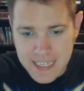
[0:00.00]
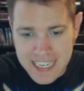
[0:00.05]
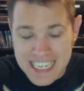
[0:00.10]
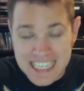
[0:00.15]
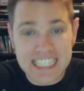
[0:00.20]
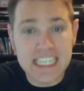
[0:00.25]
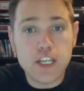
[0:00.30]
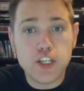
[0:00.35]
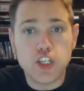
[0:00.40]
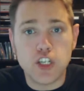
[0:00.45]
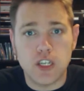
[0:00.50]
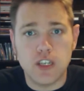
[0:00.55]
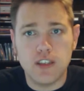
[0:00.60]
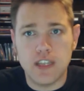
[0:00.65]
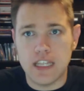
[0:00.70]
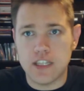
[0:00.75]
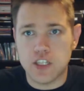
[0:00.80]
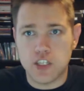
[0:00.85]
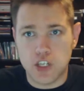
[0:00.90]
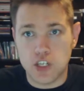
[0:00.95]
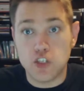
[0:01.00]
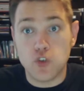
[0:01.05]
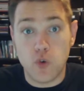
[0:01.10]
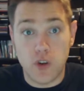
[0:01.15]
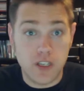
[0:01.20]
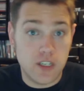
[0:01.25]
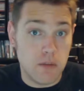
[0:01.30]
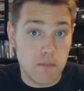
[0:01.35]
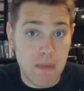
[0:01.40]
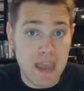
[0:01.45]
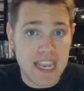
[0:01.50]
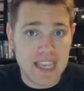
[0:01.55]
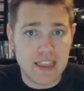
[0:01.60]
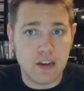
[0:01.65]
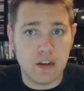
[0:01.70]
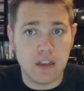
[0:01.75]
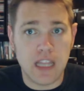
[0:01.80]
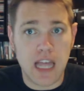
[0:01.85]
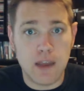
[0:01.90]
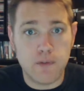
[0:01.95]
condition that's just going to make
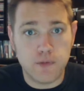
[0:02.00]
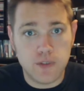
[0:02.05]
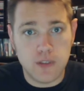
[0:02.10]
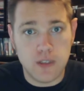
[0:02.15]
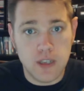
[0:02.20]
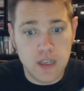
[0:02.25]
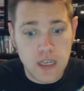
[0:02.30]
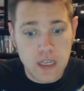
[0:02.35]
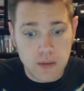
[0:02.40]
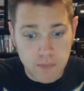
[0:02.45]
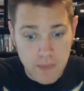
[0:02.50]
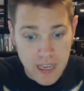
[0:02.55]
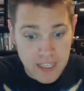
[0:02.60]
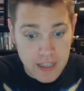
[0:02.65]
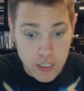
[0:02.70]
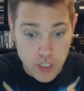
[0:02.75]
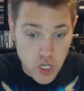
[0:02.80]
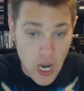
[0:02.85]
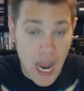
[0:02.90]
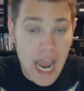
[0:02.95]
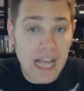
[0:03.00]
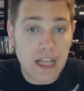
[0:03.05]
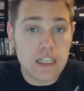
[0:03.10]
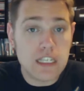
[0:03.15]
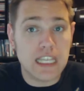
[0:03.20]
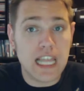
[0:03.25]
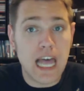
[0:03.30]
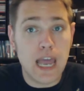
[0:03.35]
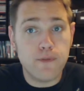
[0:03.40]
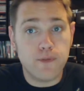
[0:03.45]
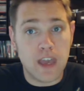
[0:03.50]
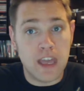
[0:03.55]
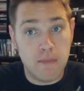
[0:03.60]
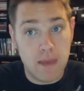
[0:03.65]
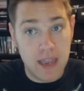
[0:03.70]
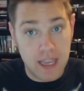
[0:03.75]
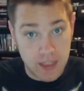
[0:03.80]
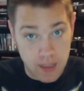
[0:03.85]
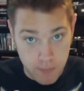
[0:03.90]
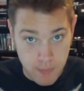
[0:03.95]
their life, make the child's life
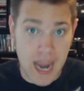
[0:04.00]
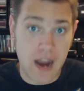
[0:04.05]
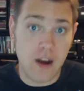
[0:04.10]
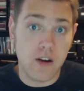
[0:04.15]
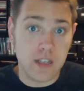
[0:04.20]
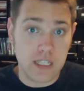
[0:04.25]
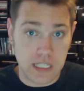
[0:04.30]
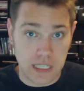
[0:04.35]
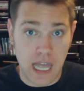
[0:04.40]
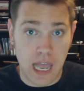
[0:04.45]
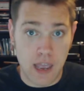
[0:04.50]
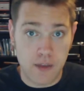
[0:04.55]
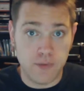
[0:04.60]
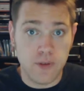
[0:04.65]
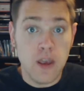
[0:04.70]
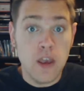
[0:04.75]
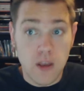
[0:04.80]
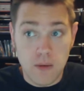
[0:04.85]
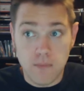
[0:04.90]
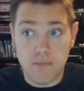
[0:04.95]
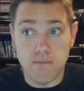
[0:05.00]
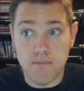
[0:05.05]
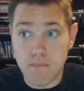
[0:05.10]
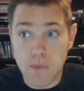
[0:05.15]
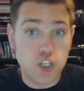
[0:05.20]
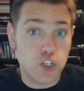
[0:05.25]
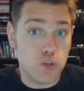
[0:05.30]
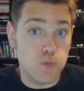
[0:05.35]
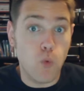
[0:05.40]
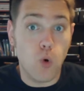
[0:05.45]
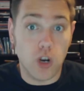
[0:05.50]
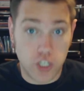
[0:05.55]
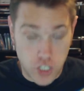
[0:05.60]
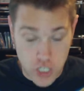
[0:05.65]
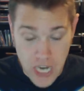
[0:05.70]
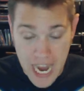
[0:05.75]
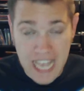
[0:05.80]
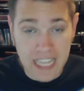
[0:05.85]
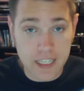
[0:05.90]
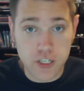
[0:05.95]
and make the parent's life much more
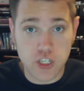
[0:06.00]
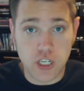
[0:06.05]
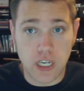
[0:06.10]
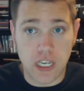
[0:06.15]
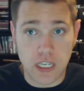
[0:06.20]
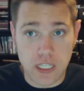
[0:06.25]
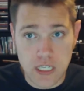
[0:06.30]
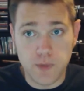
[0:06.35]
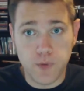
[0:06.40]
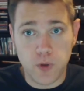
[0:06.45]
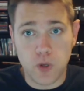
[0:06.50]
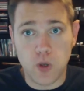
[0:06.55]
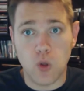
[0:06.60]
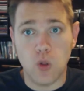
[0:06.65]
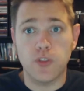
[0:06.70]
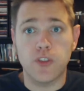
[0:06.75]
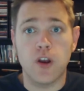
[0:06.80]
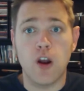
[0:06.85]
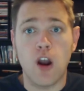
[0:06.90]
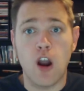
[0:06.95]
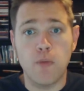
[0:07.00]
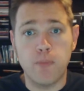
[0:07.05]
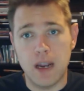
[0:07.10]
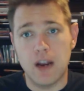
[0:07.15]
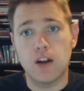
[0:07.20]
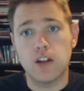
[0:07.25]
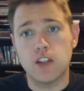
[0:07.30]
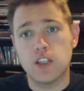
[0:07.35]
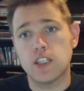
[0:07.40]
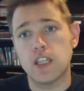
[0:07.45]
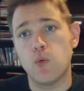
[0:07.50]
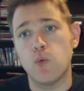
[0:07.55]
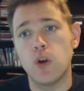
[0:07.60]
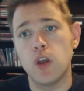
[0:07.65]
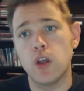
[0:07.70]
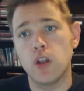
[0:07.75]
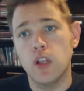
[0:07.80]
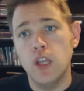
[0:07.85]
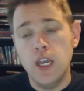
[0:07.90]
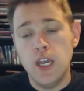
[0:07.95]
challenging and difficult, there are parents that
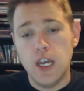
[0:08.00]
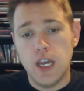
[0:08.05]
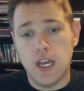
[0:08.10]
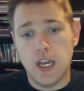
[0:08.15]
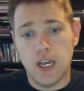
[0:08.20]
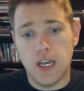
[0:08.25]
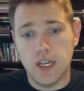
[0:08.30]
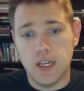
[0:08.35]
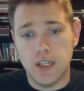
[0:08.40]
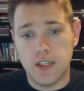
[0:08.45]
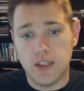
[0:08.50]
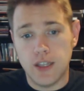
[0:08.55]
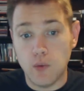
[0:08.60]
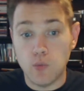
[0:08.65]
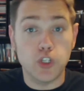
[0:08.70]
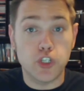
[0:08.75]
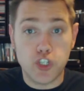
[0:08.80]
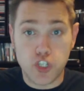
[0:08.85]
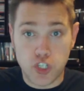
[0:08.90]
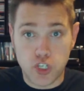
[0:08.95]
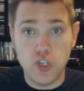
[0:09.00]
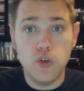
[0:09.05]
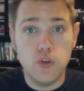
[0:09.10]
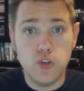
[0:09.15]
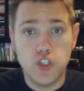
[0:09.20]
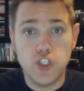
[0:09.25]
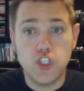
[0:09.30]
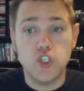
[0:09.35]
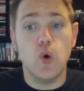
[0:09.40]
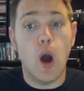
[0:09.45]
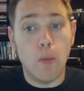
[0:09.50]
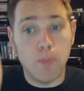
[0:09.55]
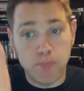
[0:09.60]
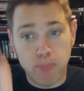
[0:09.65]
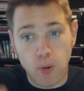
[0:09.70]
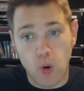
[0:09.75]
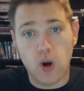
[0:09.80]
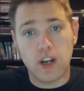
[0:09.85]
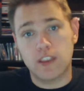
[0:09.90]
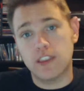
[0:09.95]
will choose to
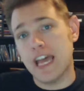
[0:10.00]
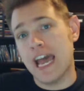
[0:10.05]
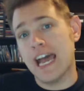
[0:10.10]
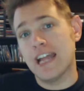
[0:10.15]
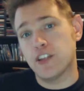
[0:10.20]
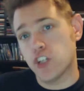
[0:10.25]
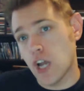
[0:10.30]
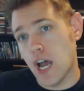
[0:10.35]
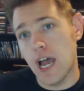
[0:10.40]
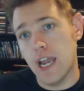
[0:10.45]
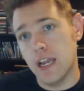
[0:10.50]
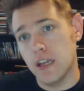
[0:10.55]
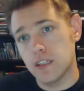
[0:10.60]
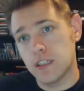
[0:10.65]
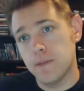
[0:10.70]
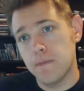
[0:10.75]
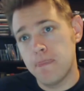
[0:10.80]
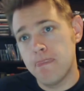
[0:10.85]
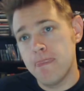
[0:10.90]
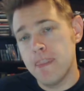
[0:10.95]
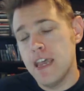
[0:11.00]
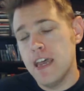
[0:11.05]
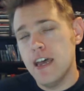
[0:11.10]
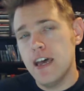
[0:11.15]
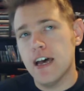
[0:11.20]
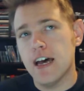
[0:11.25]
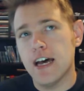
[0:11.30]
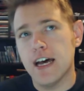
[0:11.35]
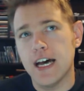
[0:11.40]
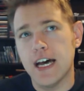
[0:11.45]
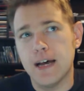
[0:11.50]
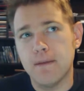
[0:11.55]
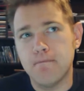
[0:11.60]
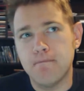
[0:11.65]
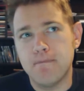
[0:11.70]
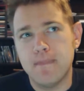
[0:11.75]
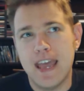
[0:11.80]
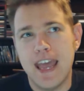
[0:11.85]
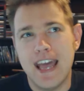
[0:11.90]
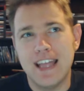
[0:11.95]
abort that child.
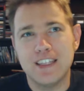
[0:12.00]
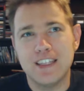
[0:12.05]
The